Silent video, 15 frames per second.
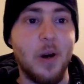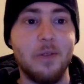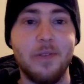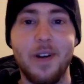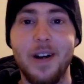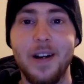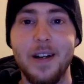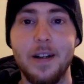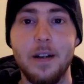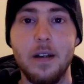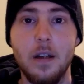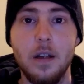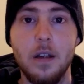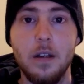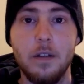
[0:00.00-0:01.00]

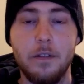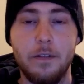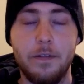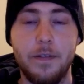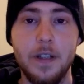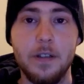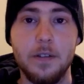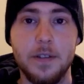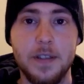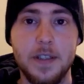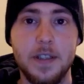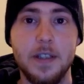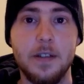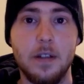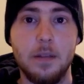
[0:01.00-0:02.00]
bovine fetal
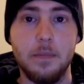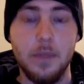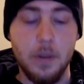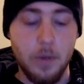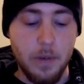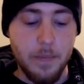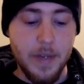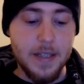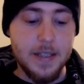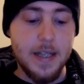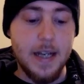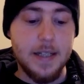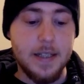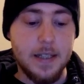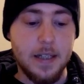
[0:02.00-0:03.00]
serum, we
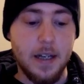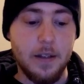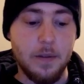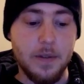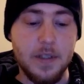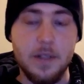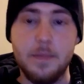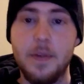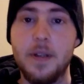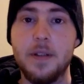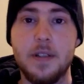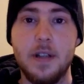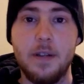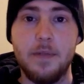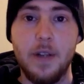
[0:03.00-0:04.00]
mix that together with some
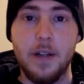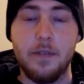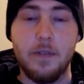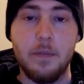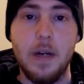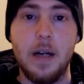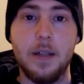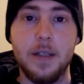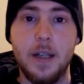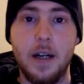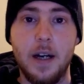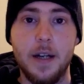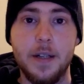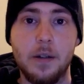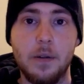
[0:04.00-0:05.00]
other stuff like
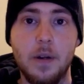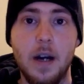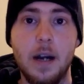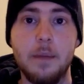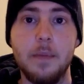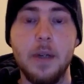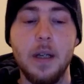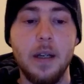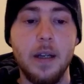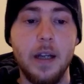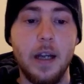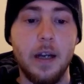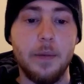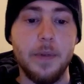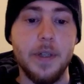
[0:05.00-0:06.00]
formaldehyde and crap,
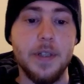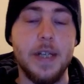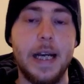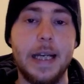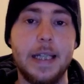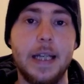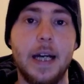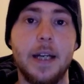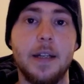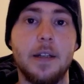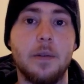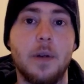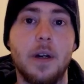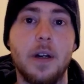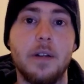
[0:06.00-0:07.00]
and we inject that
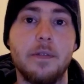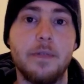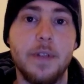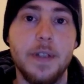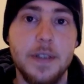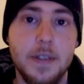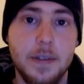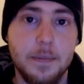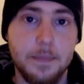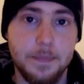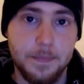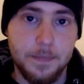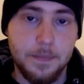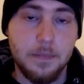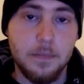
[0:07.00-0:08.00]
into our infants
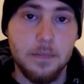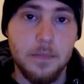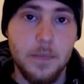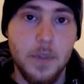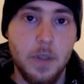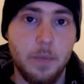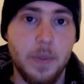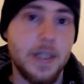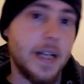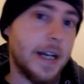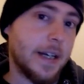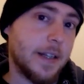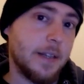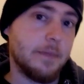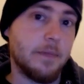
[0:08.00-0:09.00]
to
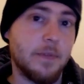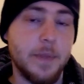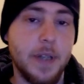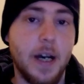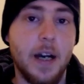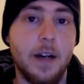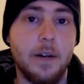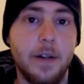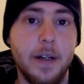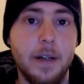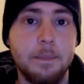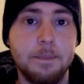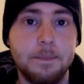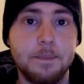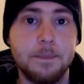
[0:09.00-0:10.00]
protect them from
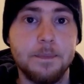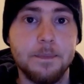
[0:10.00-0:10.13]
diarrhea.